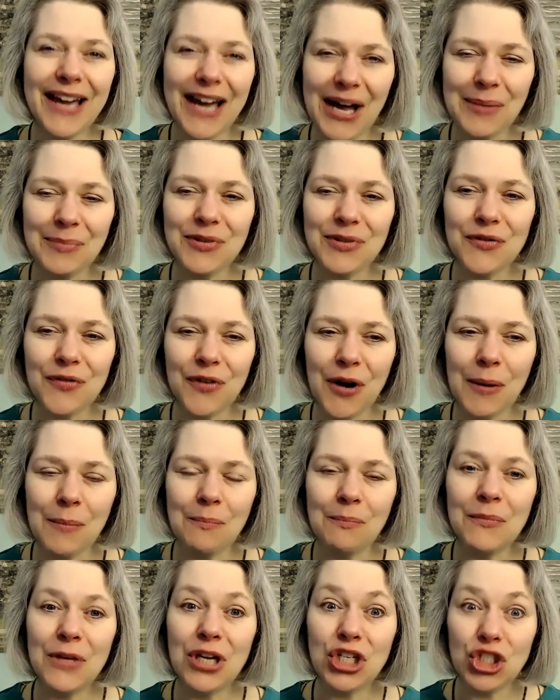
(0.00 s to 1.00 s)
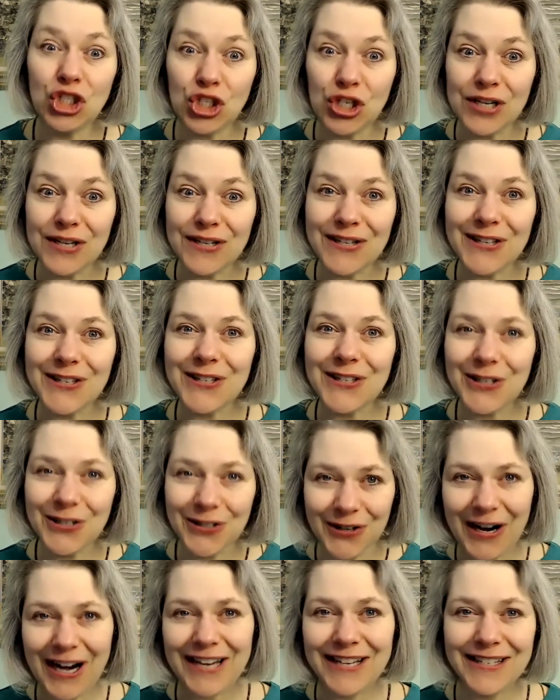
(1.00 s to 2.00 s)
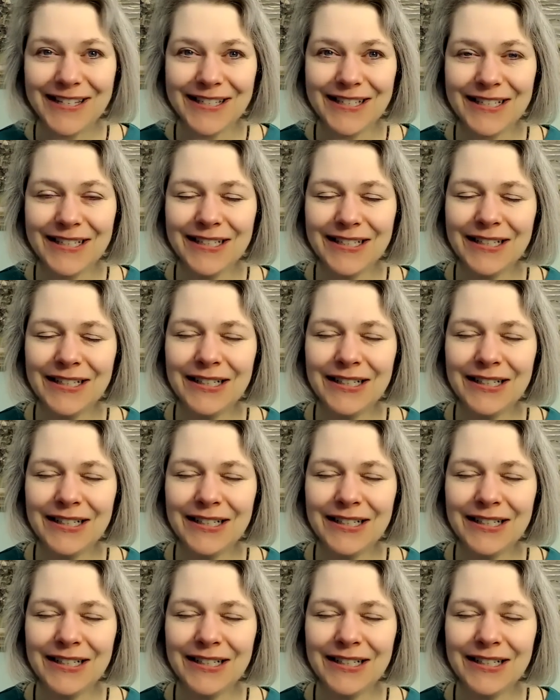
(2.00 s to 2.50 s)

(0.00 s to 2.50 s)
comes from Jesus Christ?